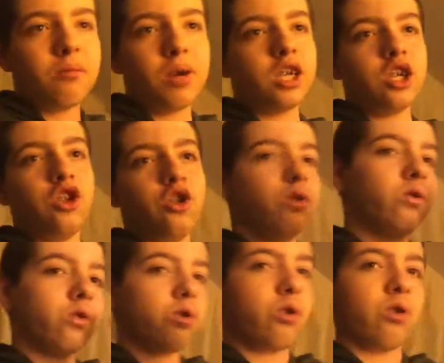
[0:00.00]
my
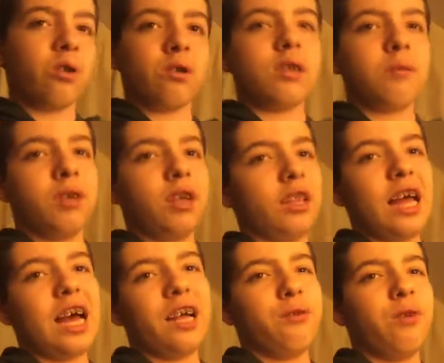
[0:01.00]
shoes or something like that,